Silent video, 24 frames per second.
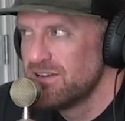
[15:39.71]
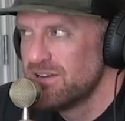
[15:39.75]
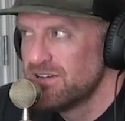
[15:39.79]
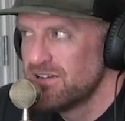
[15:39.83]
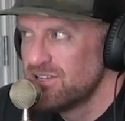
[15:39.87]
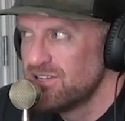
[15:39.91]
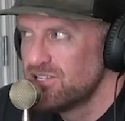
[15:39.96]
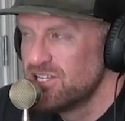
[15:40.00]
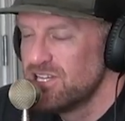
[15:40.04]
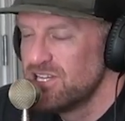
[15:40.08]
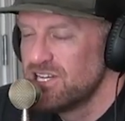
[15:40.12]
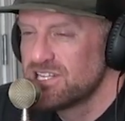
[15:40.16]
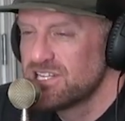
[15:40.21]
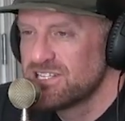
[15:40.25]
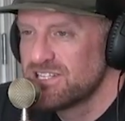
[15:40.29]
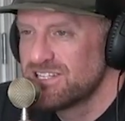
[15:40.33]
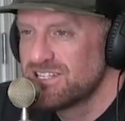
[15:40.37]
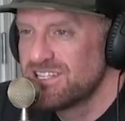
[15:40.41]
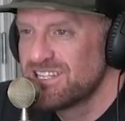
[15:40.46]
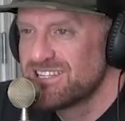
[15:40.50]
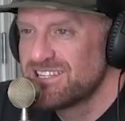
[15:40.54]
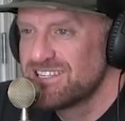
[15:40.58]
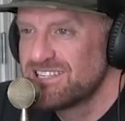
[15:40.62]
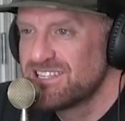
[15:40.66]
she doesn't
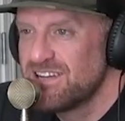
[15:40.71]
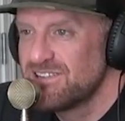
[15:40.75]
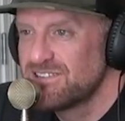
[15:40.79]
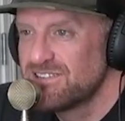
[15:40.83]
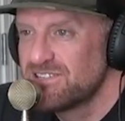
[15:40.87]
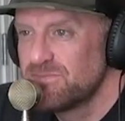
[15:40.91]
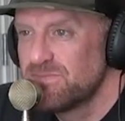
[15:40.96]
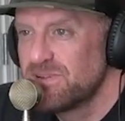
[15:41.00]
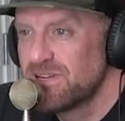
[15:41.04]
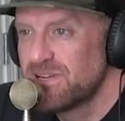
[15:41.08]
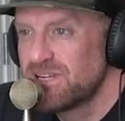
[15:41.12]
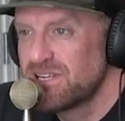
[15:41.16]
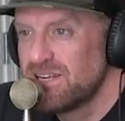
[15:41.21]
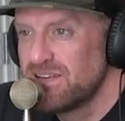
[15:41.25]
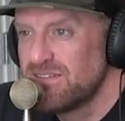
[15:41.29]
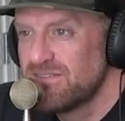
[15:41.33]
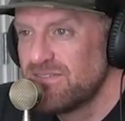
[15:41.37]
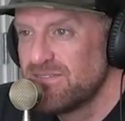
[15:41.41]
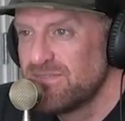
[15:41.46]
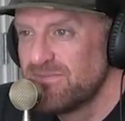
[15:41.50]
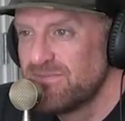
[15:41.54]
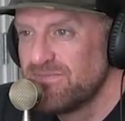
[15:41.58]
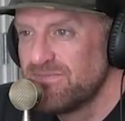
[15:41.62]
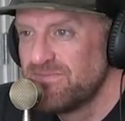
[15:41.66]
think this house is big
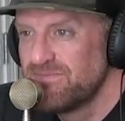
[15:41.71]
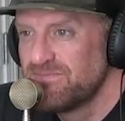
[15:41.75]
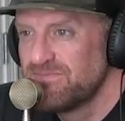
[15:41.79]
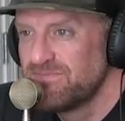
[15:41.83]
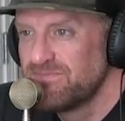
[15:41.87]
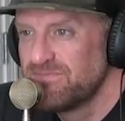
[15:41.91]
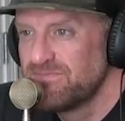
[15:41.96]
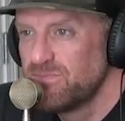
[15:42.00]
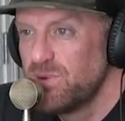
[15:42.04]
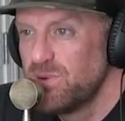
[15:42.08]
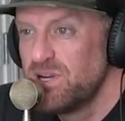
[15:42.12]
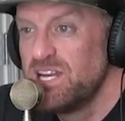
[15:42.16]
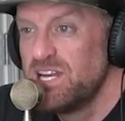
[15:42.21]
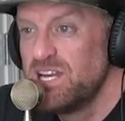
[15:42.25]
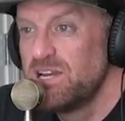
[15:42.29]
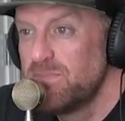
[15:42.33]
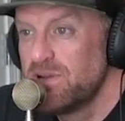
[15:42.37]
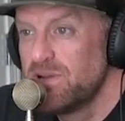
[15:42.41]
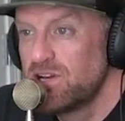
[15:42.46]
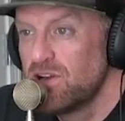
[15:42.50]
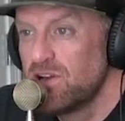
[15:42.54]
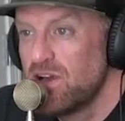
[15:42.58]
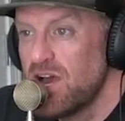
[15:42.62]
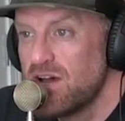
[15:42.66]
enough. We need a
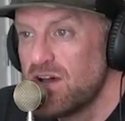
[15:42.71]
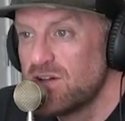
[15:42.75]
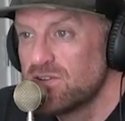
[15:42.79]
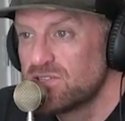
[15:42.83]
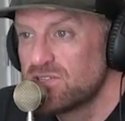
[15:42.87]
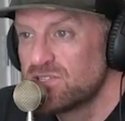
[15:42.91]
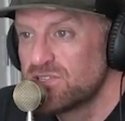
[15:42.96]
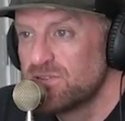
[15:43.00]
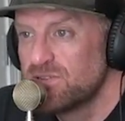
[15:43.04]
bigger house.